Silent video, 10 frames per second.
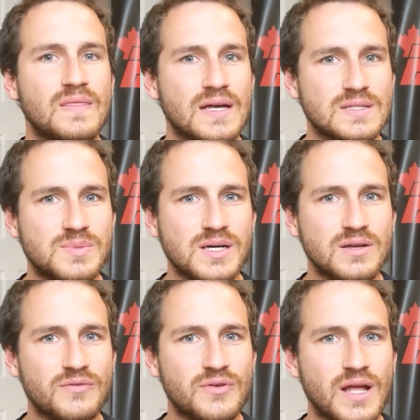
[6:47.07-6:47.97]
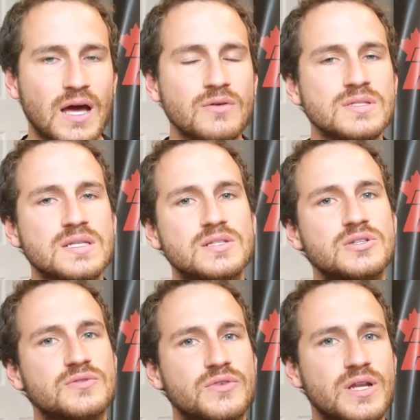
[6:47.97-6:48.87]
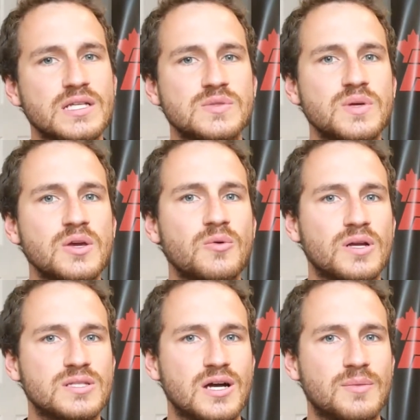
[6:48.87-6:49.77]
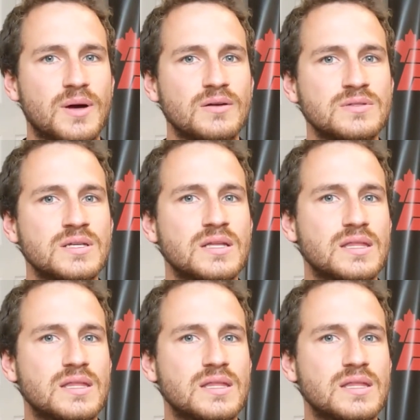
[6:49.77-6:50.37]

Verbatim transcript: That's about it for now. Stay tuned for next week where I talk about